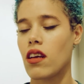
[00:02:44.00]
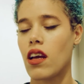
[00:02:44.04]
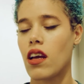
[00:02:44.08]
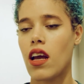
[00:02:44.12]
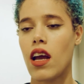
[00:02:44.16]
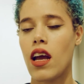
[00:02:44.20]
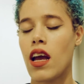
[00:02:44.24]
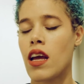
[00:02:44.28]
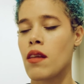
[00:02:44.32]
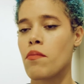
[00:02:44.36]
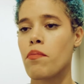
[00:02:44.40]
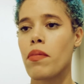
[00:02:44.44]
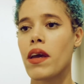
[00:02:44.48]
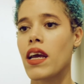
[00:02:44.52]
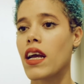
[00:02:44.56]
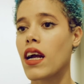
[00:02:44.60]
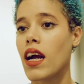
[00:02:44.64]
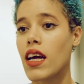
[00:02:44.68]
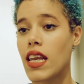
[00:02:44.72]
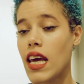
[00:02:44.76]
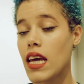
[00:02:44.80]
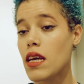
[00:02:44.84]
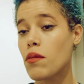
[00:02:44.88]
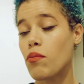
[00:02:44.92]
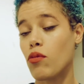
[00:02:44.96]
and being
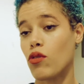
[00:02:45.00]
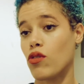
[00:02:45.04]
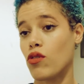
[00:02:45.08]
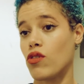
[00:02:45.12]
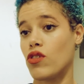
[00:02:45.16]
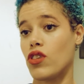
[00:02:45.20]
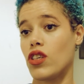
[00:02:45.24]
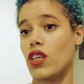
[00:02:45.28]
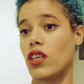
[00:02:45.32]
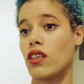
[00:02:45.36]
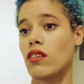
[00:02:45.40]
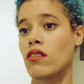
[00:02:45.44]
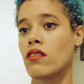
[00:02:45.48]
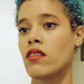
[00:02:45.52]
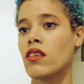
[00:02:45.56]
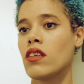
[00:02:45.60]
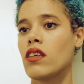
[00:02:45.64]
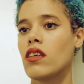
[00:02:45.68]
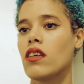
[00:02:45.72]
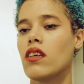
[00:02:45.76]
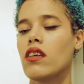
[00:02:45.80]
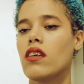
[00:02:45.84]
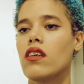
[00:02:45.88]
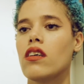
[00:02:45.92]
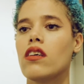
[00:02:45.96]
unable to.
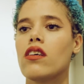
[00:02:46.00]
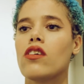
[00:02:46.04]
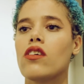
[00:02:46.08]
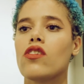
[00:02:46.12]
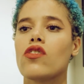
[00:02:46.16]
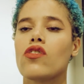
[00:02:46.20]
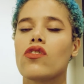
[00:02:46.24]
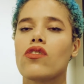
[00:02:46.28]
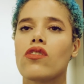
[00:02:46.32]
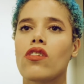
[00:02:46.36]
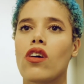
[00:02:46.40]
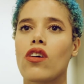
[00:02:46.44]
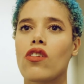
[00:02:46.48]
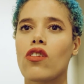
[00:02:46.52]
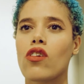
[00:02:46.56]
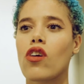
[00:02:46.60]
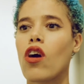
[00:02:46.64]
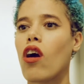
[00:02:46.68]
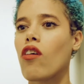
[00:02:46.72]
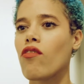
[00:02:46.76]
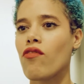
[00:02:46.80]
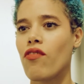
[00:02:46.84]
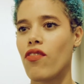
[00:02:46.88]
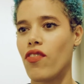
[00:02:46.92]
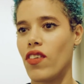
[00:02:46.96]
So the
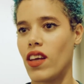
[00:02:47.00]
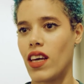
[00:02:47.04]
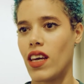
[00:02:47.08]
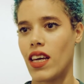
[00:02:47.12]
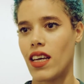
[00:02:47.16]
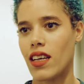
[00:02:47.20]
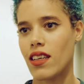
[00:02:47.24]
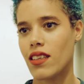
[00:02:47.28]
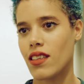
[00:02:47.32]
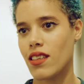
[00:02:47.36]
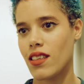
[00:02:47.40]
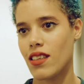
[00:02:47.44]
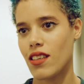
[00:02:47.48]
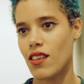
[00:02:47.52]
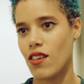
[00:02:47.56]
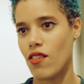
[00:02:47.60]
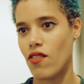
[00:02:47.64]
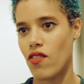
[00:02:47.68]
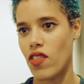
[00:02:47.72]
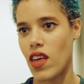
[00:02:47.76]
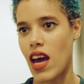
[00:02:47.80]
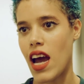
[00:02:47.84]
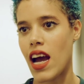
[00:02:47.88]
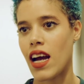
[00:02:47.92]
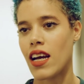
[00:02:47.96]
conflict
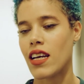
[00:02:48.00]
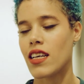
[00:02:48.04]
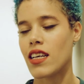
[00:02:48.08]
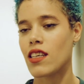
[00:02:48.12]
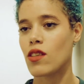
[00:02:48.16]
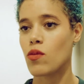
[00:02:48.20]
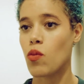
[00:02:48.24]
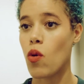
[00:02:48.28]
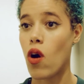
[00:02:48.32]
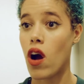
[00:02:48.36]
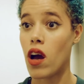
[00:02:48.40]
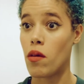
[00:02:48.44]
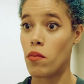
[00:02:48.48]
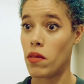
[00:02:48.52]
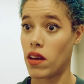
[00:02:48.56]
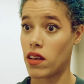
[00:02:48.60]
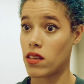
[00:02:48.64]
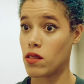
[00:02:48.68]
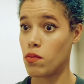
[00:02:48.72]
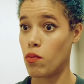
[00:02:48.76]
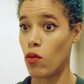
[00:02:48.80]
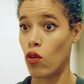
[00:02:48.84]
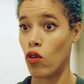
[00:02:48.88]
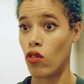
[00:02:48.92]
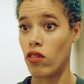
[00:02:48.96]
of that is what I'm
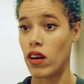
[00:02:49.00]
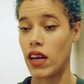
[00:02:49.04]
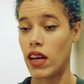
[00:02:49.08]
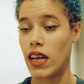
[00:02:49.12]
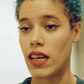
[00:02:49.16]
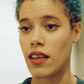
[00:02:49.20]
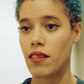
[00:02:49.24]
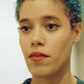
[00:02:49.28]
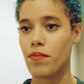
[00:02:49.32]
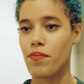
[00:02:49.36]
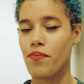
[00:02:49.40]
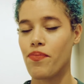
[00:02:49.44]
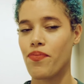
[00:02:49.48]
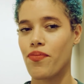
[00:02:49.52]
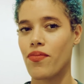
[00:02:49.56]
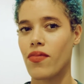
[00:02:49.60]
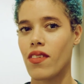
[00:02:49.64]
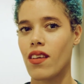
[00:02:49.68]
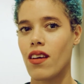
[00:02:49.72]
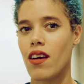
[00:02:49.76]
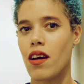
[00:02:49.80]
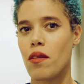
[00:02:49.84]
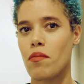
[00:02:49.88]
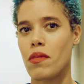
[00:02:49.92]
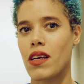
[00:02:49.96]
exploring.
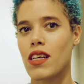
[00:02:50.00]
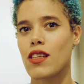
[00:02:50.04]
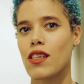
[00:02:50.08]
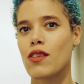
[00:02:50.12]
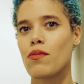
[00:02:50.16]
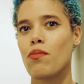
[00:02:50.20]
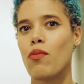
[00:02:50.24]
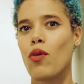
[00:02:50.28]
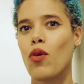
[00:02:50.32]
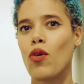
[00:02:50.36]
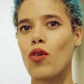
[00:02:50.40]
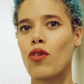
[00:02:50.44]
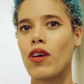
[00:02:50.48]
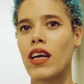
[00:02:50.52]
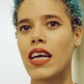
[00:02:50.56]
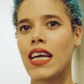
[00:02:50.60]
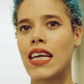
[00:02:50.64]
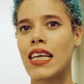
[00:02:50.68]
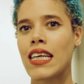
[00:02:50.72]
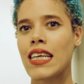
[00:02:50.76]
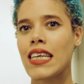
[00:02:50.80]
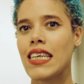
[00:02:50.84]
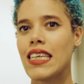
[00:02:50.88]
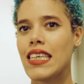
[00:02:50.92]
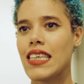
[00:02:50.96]
I'm
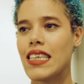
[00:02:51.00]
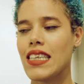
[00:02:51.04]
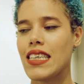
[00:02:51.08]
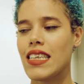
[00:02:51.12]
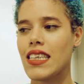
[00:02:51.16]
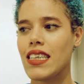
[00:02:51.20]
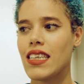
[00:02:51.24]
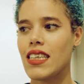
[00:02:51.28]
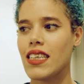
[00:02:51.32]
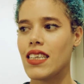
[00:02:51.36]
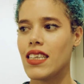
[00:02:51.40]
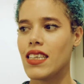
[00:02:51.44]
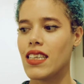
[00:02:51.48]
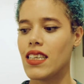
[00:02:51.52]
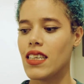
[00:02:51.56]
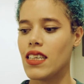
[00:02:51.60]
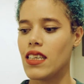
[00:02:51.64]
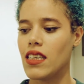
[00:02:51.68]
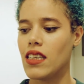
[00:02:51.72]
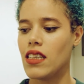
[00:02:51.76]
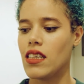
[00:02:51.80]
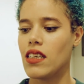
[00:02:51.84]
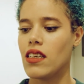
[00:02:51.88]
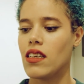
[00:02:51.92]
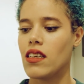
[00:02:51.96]
exploring
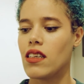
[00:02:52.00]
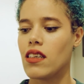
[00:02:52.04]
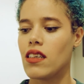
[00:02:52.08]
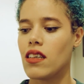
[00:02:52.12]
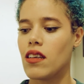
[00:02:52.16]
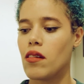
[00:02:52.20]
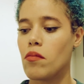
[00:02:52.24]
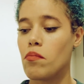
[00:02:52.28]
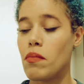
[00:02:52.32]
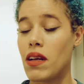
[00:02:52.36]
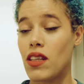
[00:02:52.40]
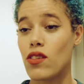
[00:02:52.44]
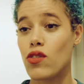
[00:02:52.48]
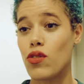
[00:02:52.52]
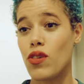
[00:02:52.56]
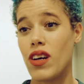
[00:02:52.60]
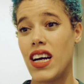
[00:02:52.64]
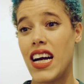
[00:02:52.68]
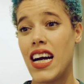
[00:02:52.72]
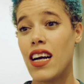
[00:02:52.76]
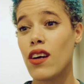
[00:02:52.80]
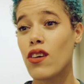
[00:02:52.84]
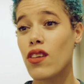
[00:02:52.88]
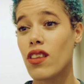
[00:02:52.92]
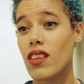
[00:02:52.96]
mental
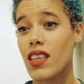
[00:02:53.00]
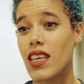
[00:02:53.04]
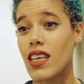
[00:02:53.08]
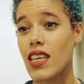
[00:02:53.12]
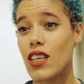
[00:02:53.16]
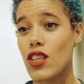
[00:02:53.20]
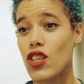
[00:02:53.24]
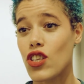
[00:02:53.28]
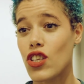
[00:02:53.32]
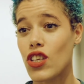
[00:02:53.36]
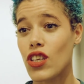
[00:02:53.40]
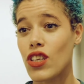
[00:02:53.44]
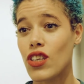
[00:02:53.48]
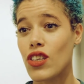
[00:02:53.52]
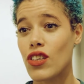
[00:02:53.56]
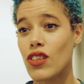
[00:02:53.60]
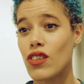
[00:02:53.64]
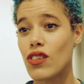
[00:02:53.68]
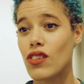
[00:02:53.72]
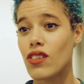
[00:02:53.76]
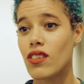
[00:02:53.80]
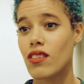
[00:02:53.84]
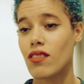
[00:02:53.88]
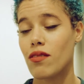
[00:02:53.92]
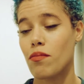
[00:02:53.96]
health
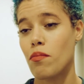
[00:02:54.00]
issues.